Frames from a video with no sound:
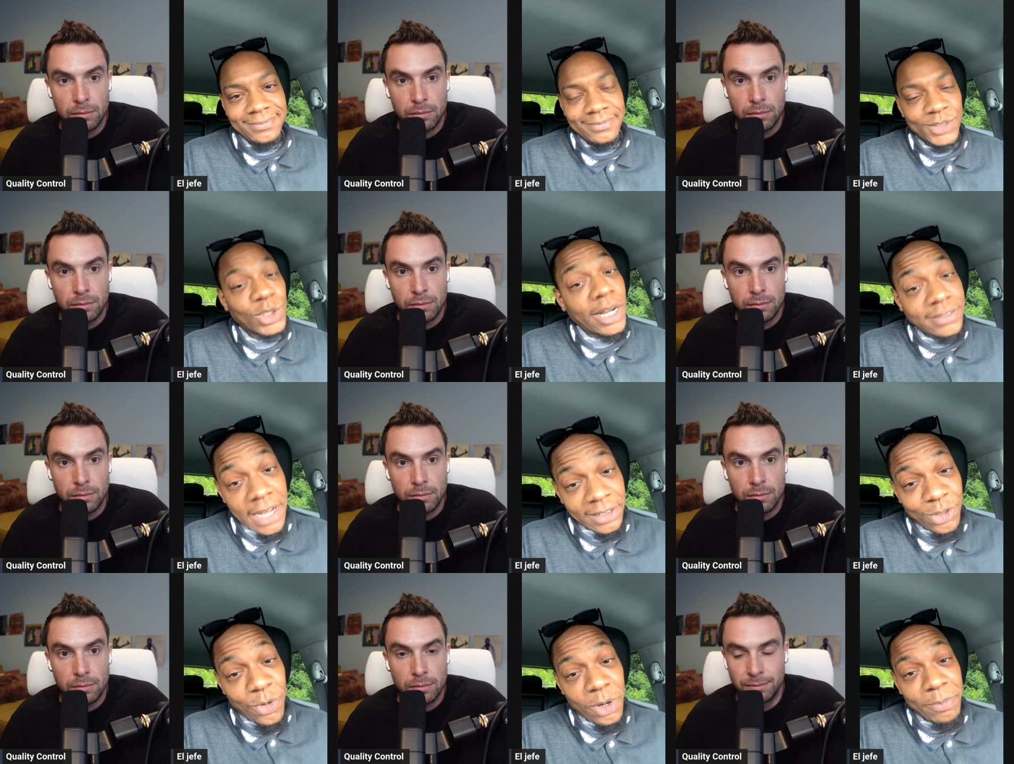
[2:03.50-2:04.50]
Speaker 1: So that's not
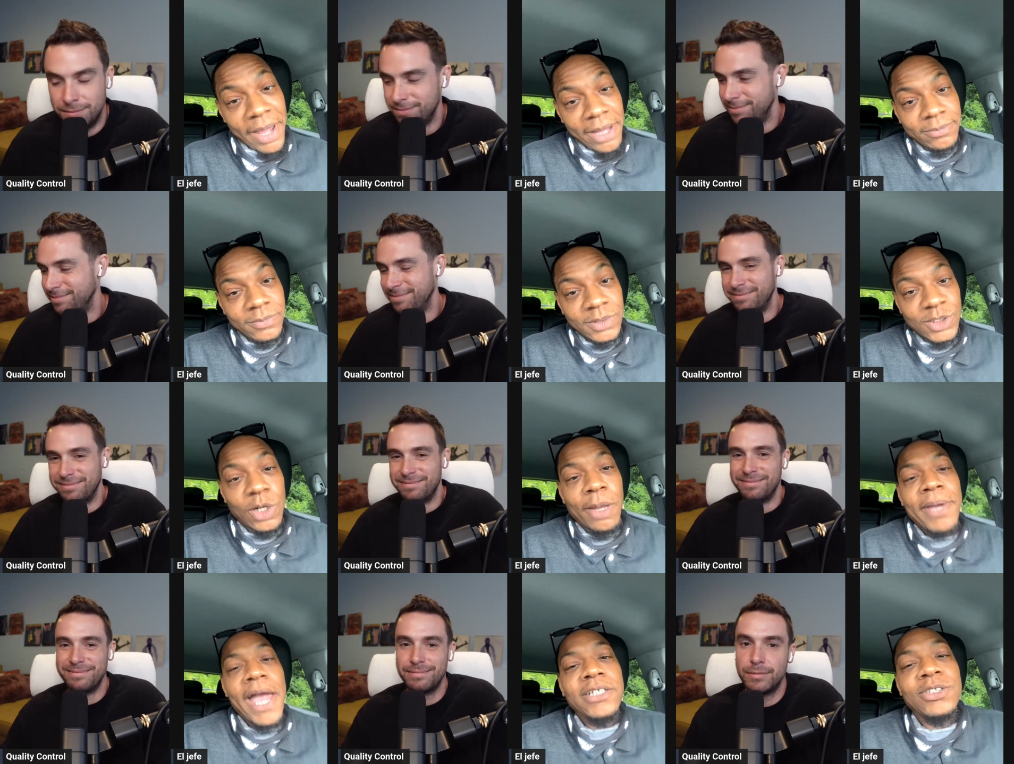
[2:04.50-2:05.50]
the quarterback. So let
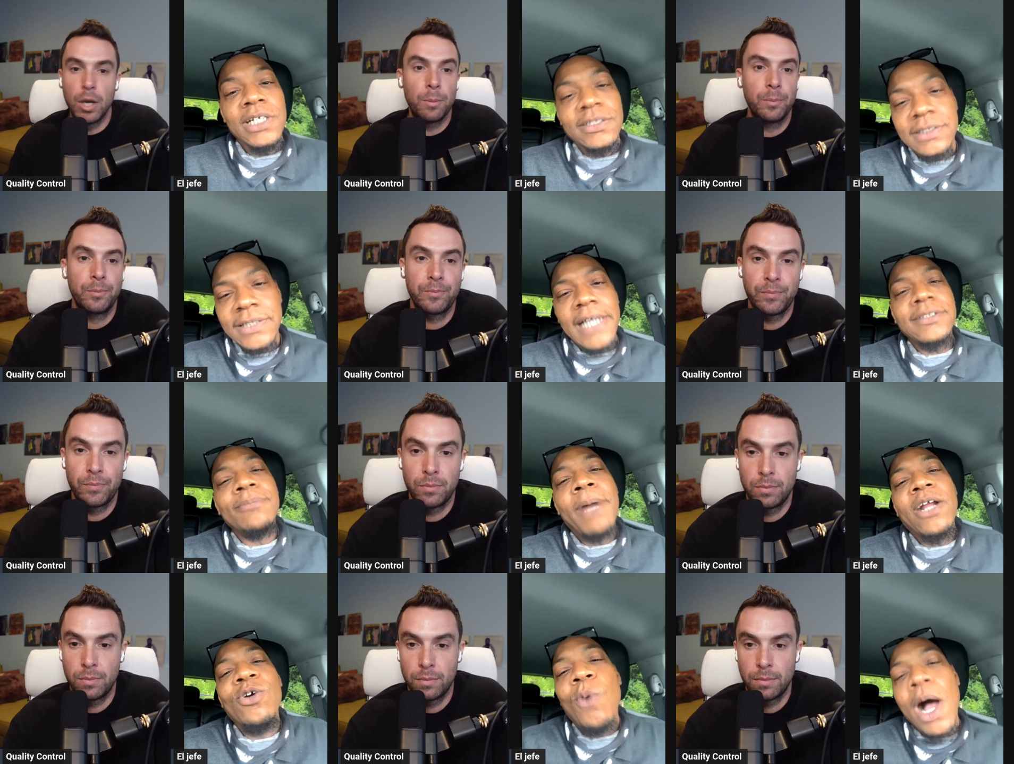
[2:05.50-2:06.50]
me ask you this, because as
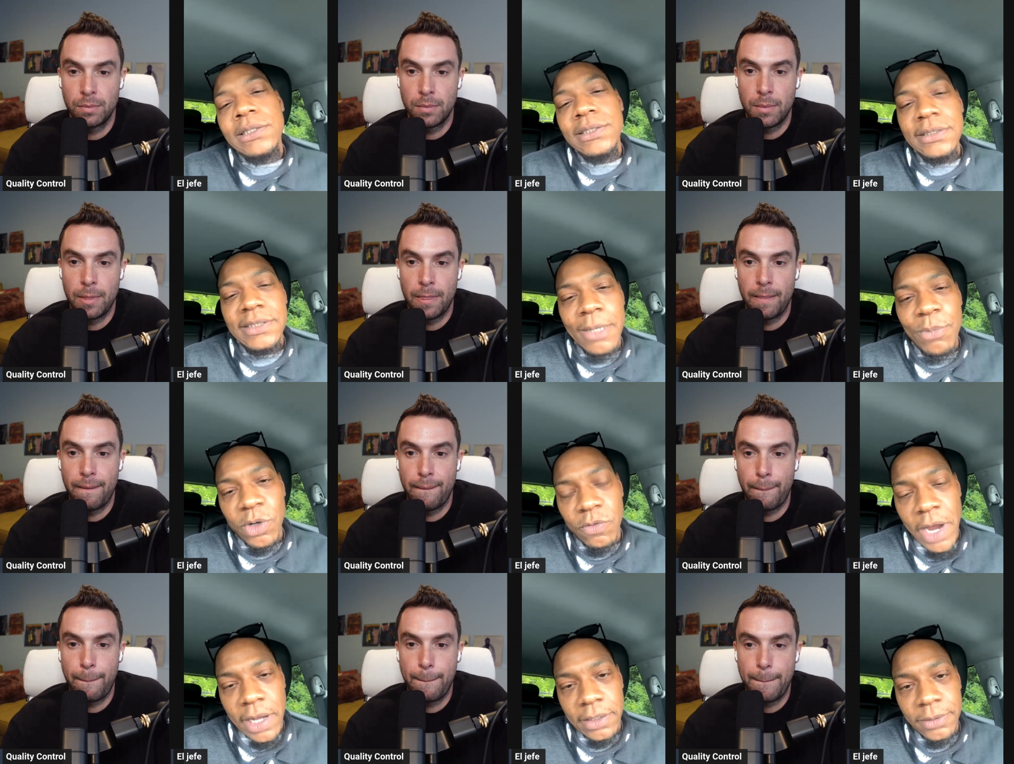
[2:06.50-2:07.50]
somebody who watches the team on a
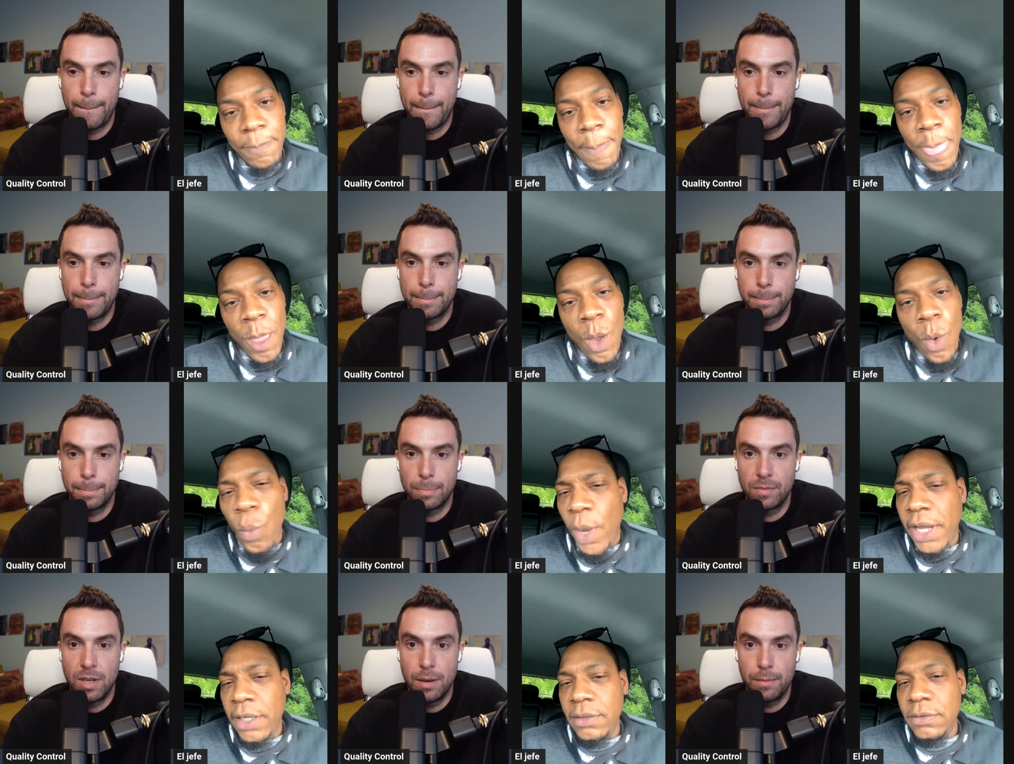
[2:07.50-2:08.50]
regular,
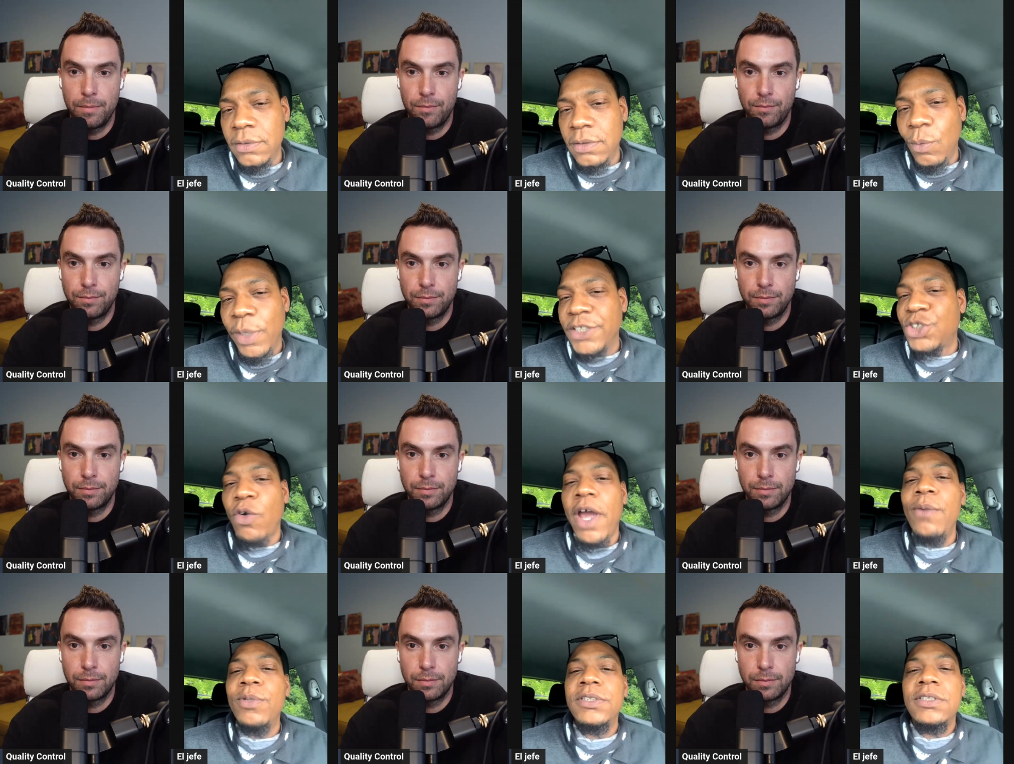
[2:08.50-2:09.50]
when yeah. when
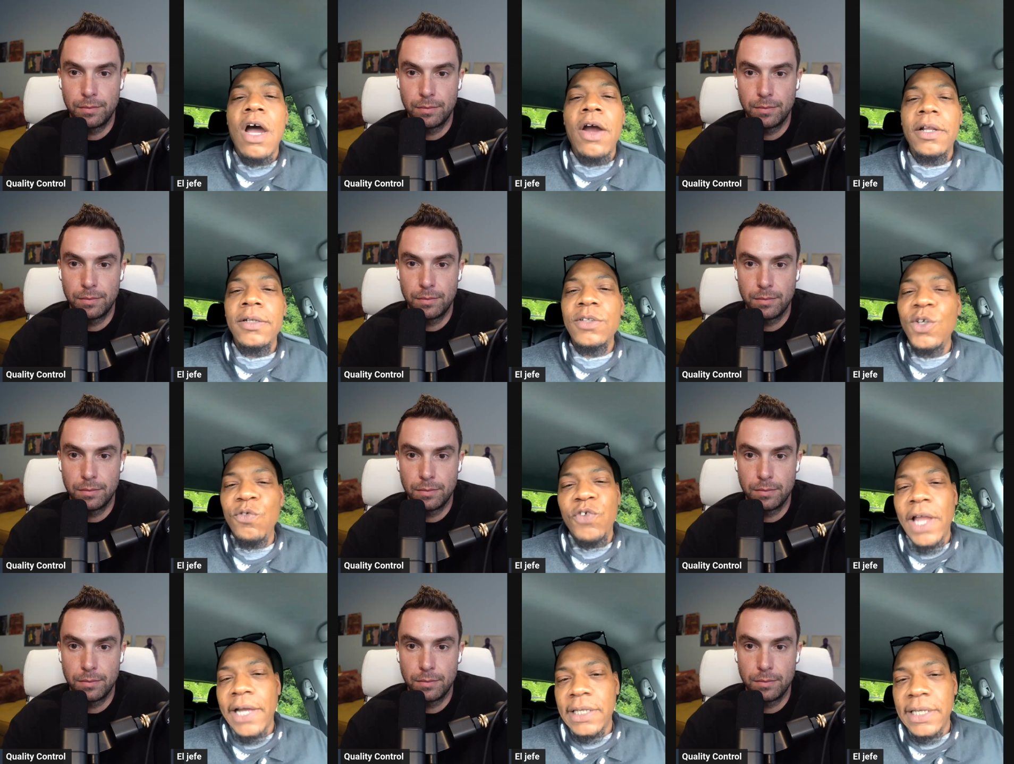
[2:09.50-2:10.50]
Trey was starting, do you
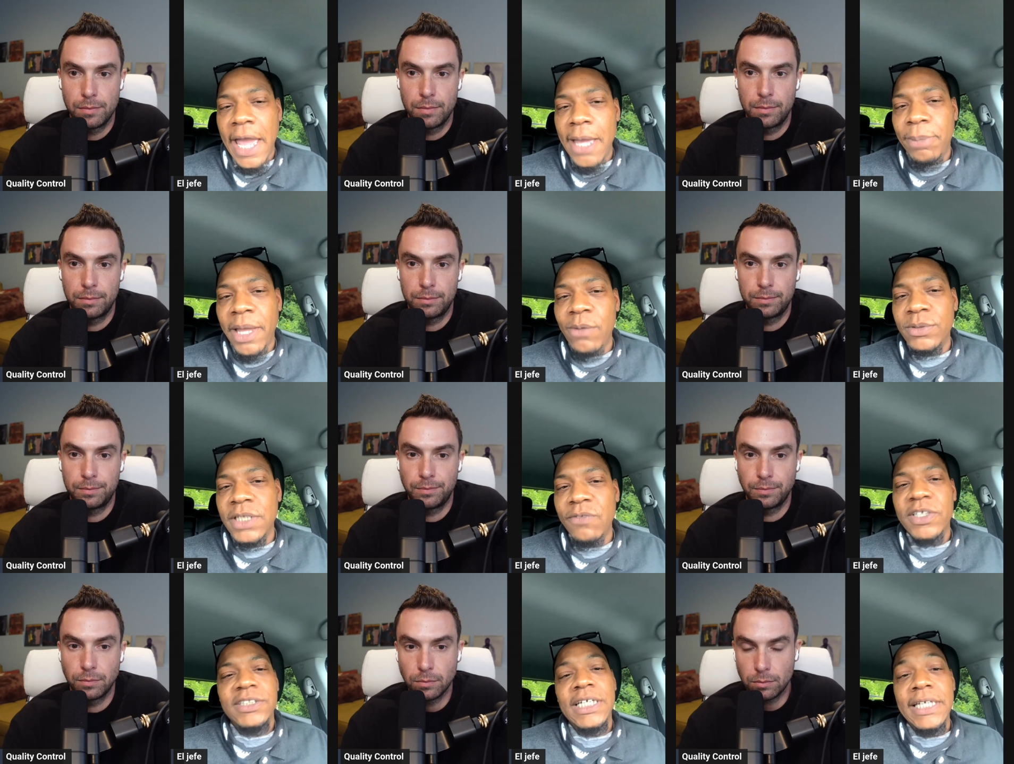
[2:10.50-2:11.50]
feel like the game plan was
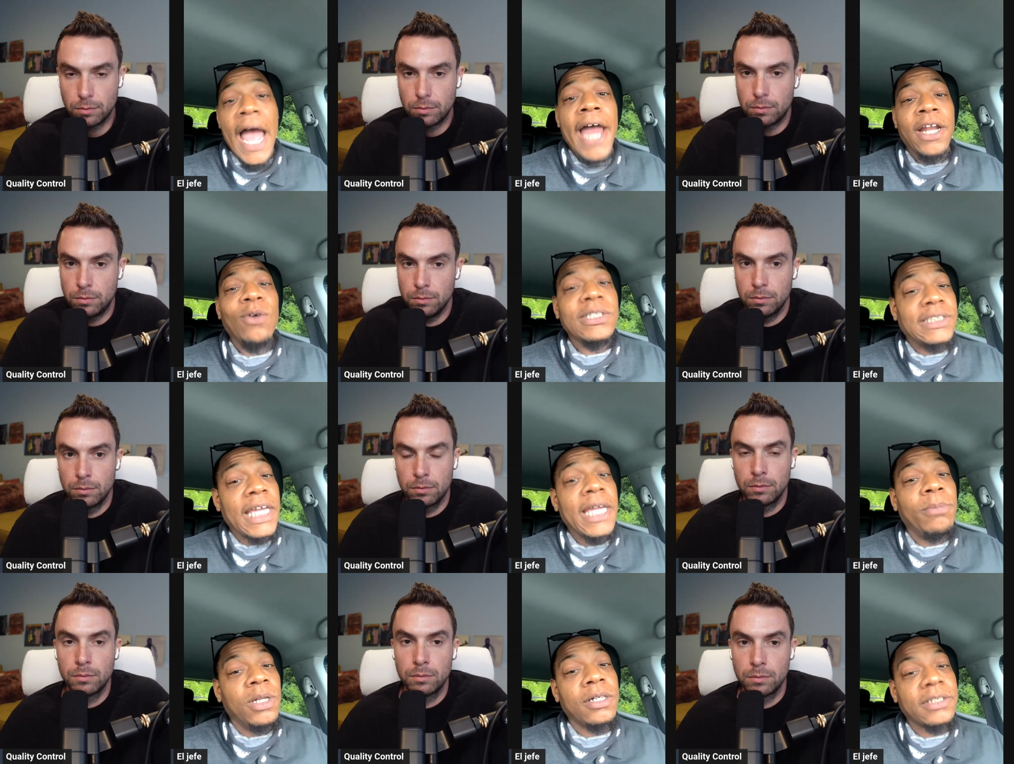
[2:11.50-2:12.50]
different? Because I know the
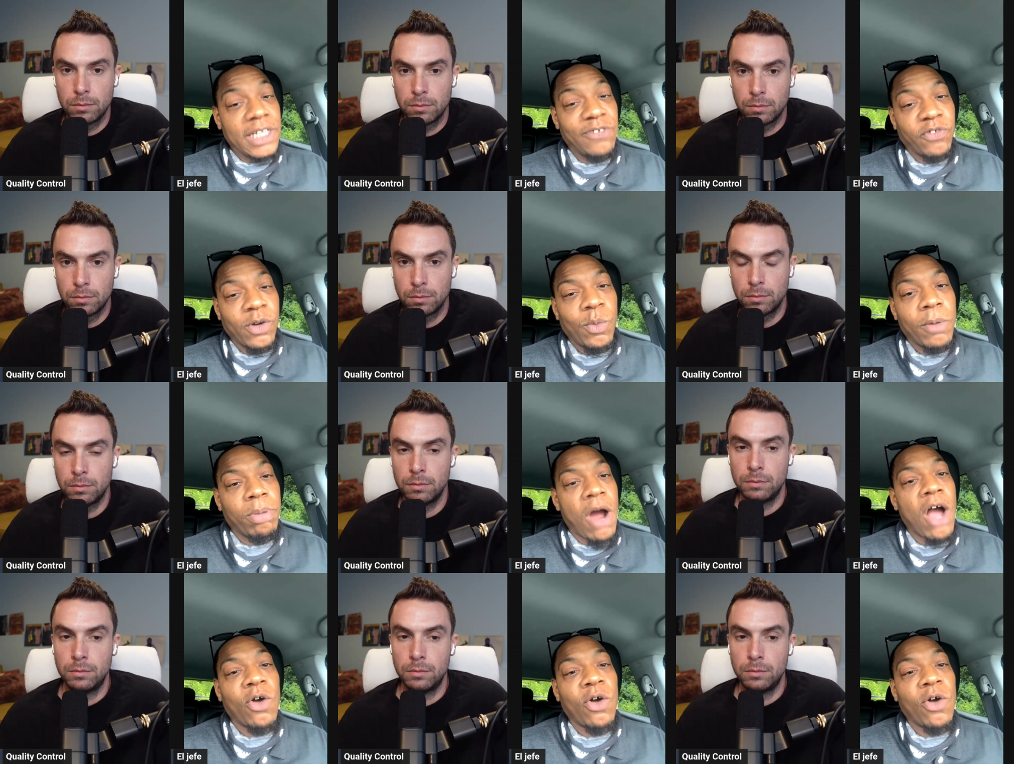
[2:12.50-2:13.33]
team looked different with Brock